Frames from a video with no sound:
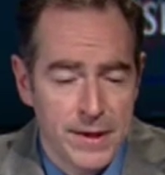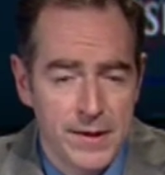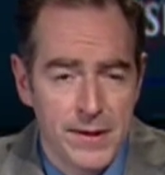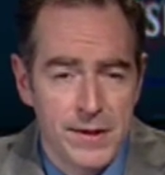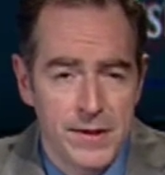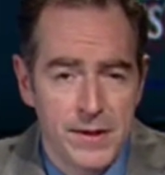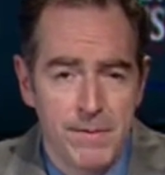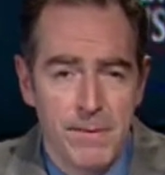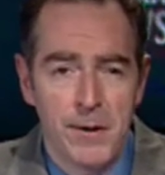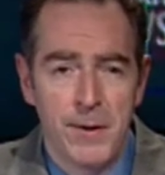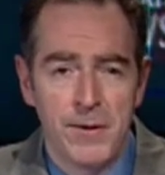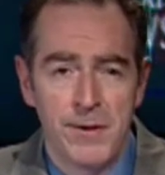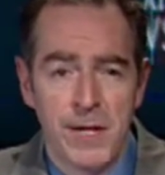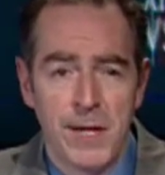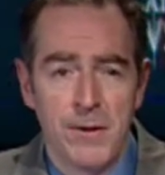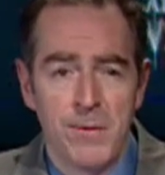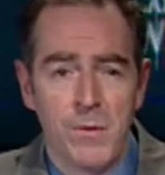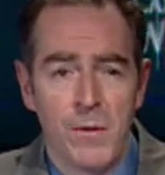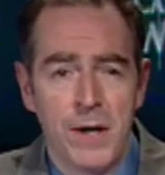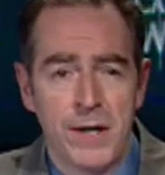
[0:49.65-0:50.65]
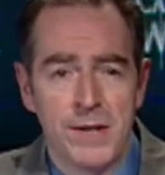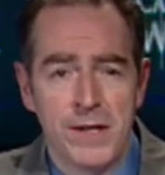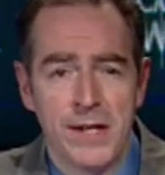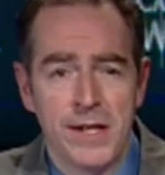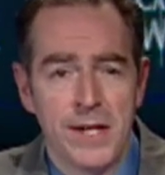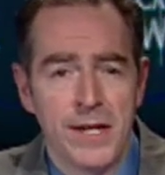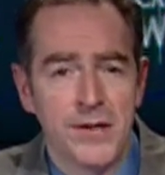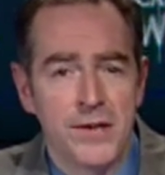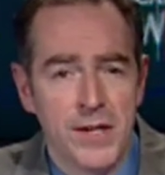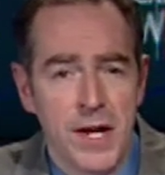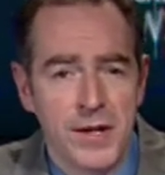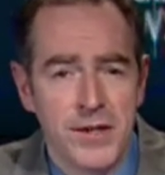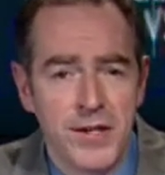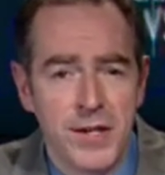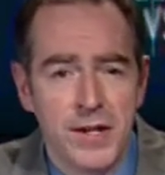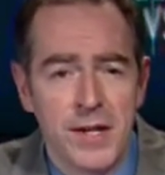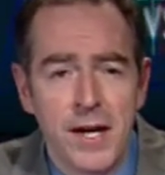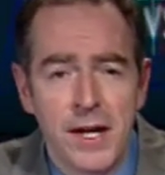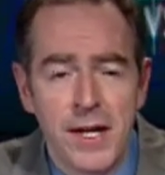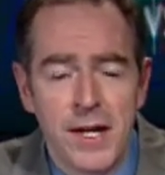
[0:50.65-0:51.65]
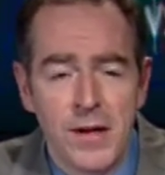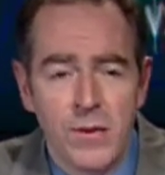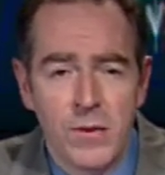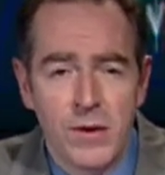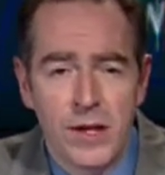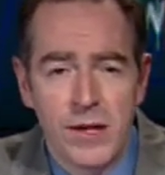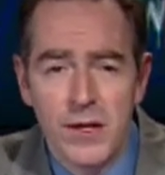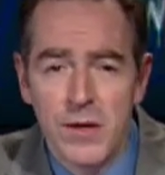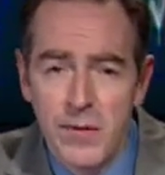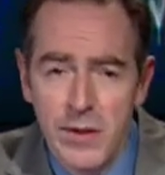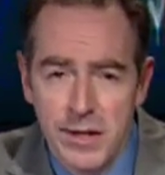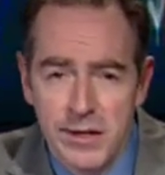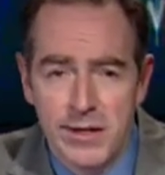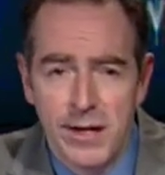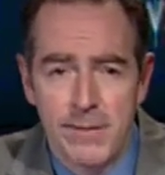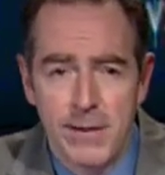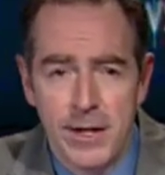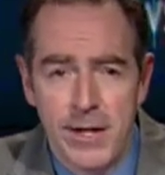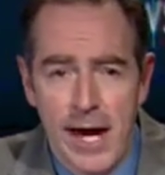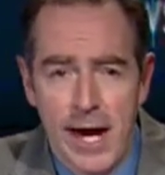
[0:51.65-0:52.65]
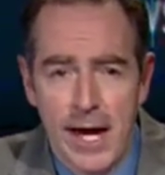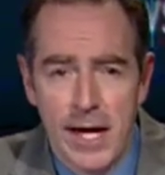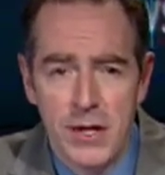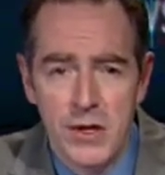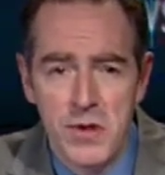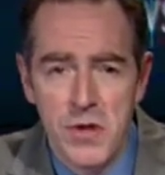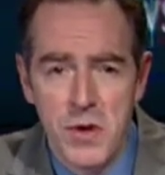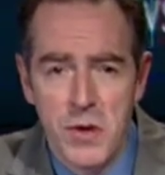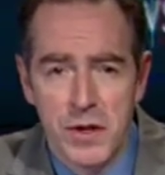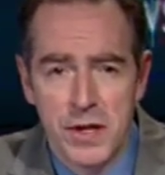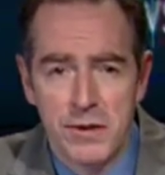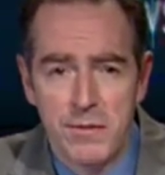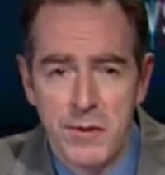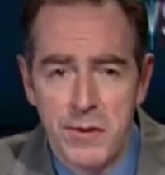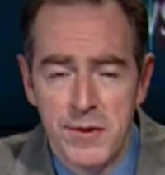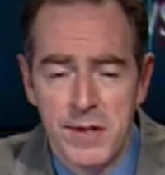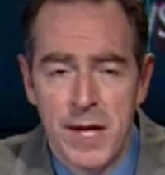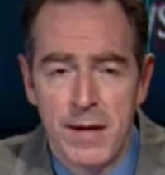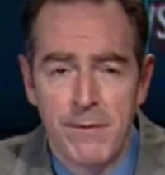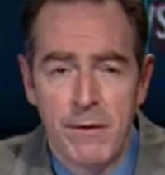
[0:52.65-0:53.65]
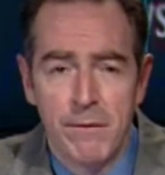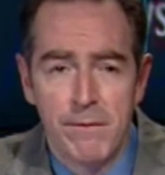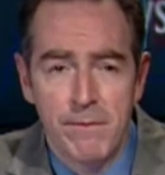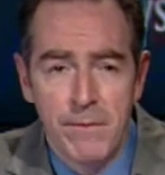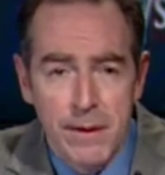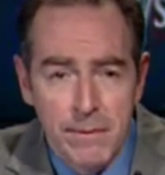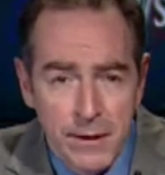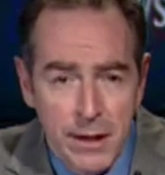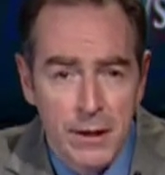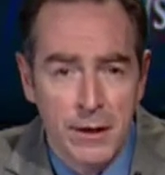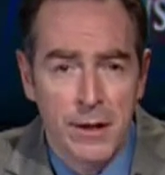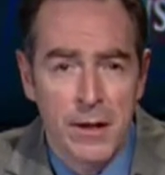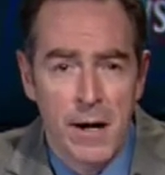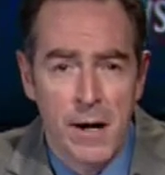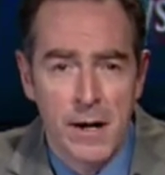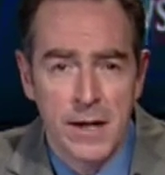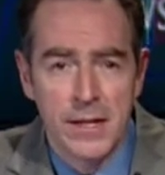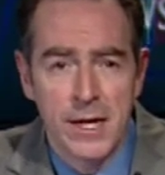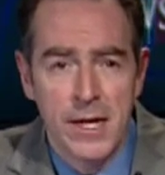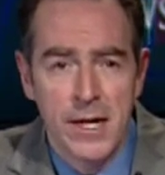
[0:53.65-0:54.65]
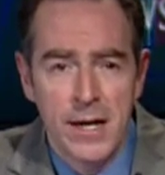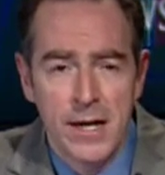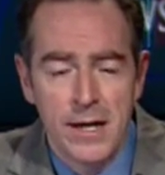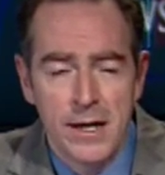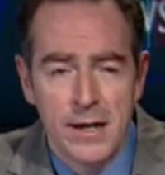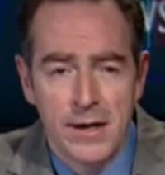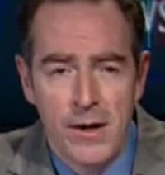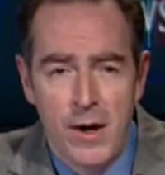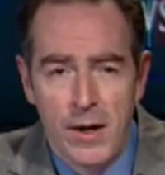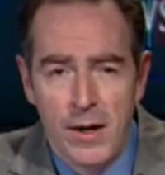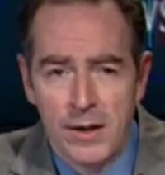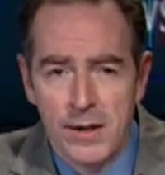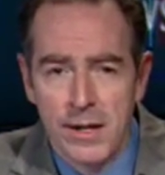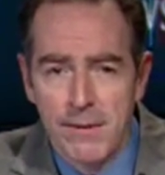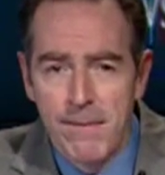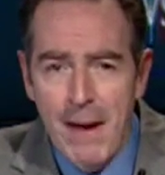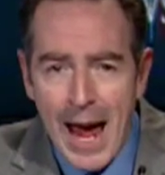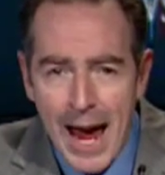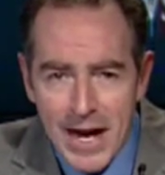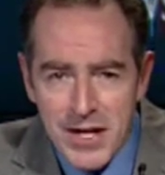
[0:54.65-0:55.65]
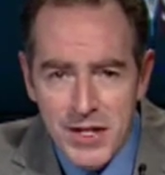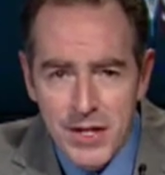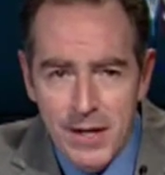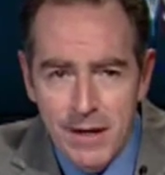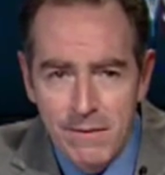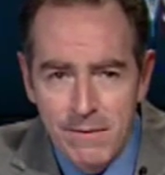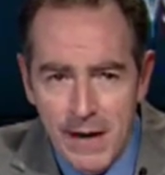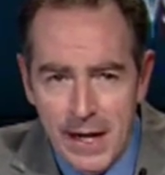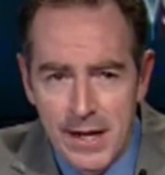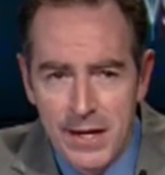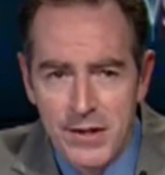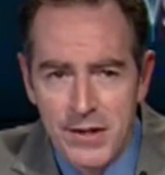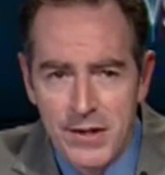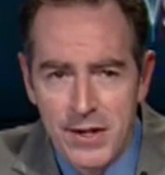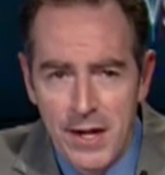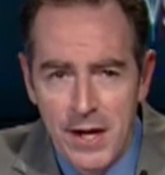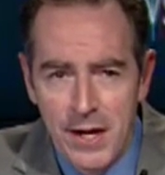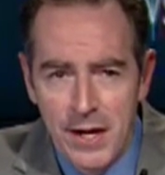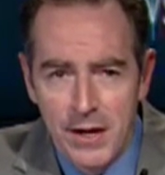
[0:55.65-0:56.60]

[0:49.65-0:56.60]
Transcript: The symposium was in conjunction with a new exhibit at New York's Museum of Biblical Art called Passion in Venice,